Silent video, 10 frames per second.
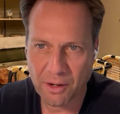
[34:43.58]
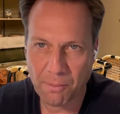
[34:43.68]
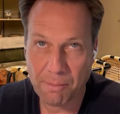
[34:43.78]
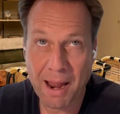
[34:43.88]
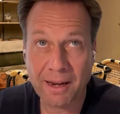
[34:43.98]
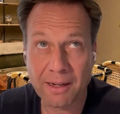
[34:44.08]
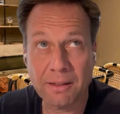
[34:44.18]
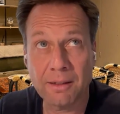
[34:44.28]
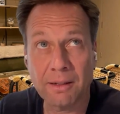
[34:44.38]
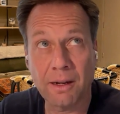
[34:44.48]
back
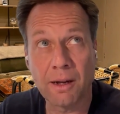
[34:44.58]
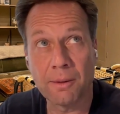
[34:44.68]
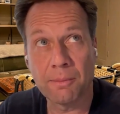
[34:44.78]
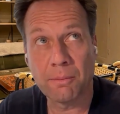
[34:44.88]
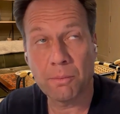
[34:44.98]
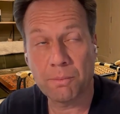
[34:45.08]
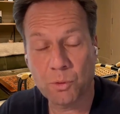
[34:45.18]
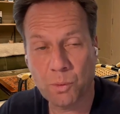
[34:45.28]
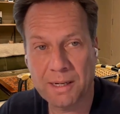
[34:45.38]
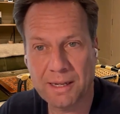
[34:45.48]

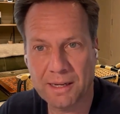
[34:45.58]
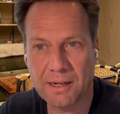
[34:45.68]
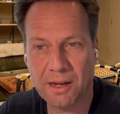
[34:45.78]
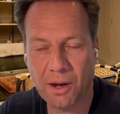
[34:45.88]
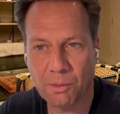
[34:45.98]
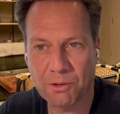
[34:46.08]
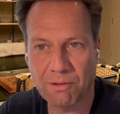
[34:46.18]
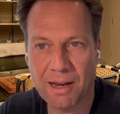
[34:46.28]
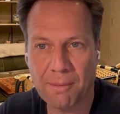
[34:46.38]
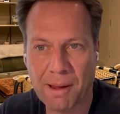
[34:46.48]
20 years ago was
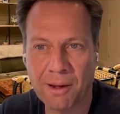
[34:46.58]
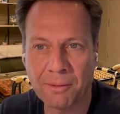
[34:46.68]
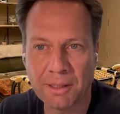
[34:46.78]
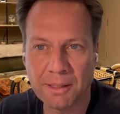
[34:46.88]
really about